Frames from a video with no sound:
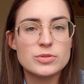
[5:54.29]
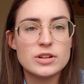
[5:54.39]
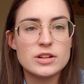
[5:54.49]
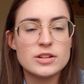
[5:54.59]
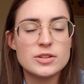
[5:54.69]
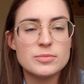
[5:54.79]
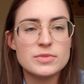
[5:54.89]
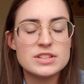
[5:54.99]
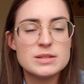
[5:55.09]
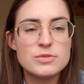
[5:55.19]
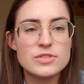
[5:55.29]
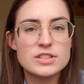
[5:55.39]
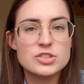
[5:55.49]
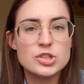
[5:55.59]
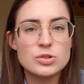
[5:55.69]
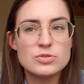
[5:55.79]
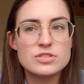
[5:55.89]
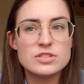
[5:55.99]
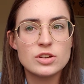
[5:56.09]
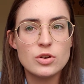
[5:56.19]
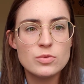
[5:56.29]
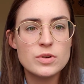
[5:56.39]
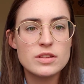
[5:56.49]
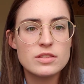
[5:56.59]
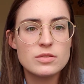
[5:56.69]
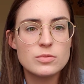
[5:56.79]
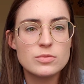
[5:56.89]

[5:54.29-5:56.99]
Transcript: the team of us, chose to go with